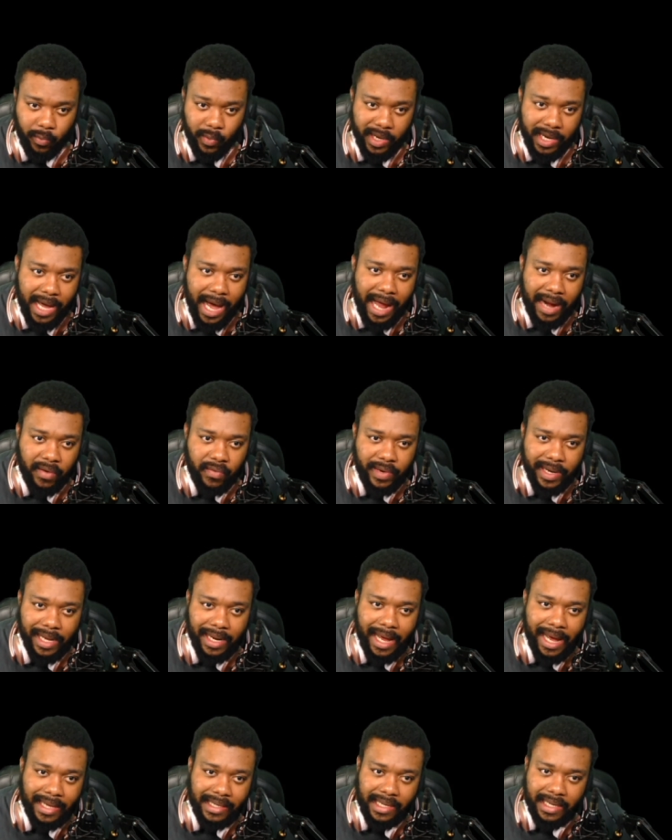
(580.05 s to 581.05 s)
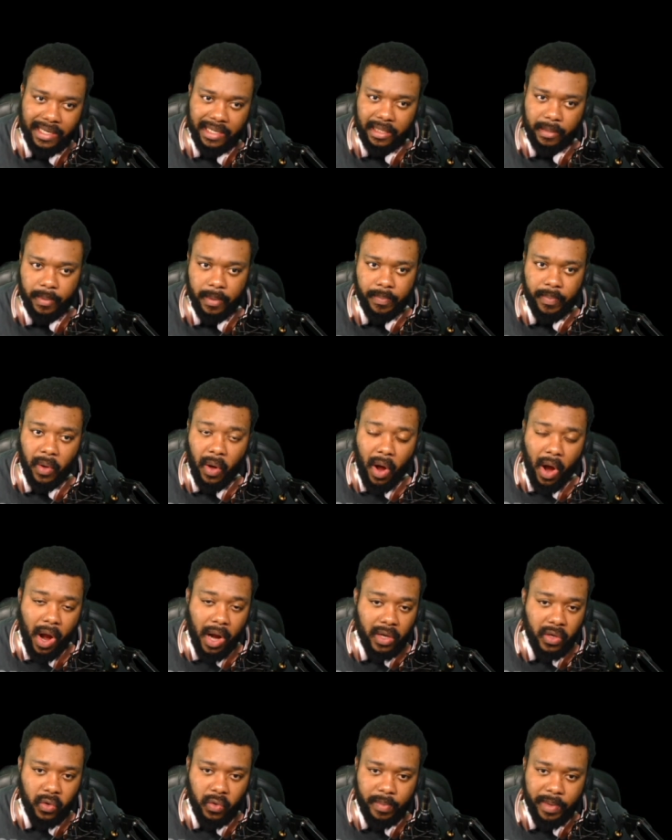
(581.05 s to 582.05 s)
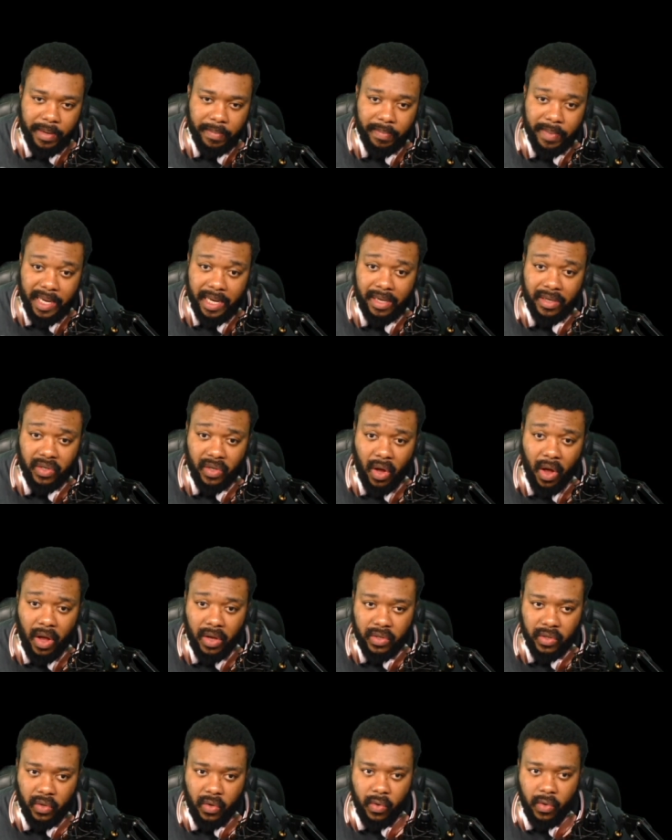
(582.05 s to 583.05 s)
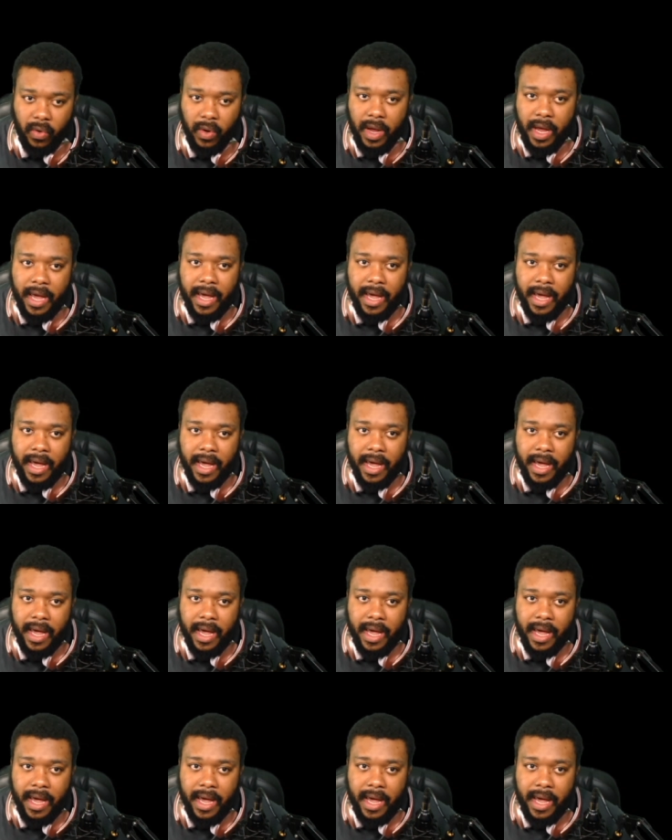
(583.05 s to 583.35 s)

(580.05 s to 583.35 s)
We gotta realize that these people are human beings also.